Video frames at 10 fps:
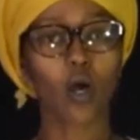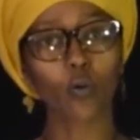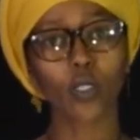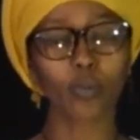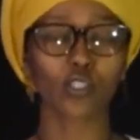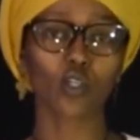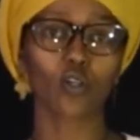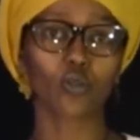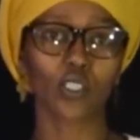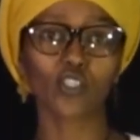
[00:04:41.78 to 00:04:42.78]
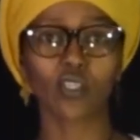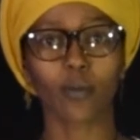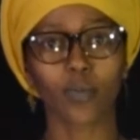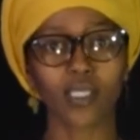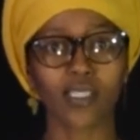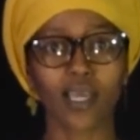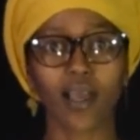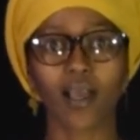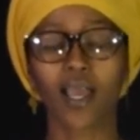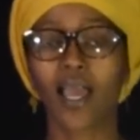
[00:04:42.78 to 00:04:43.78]
will my song reach the
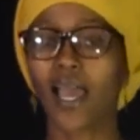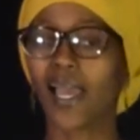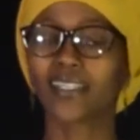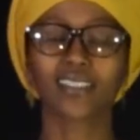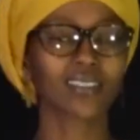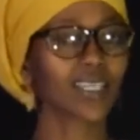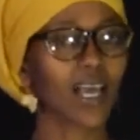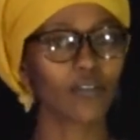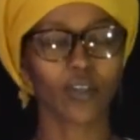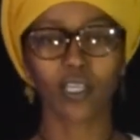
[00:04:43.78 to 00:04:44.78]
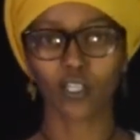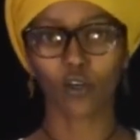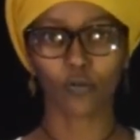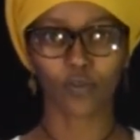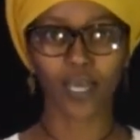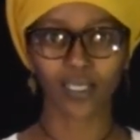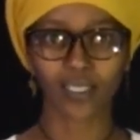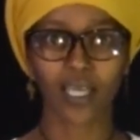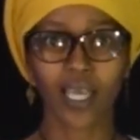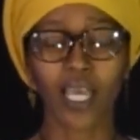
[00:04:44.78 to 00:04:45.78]
media. I didn't have any of
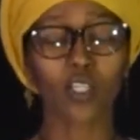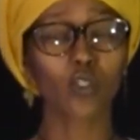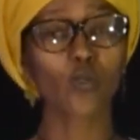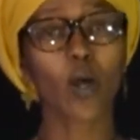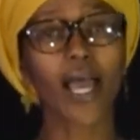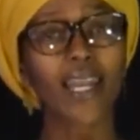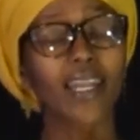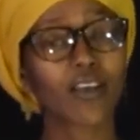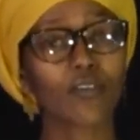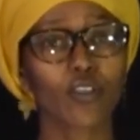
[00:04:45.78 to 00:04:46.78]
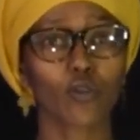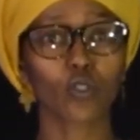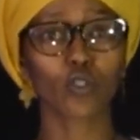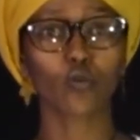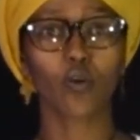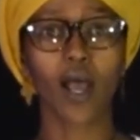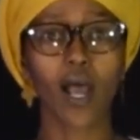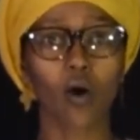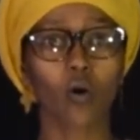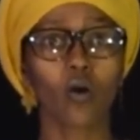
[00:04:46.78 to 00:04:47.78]
that. And also, I never thought of
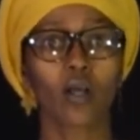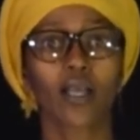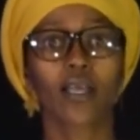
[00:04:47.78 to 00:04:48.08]
how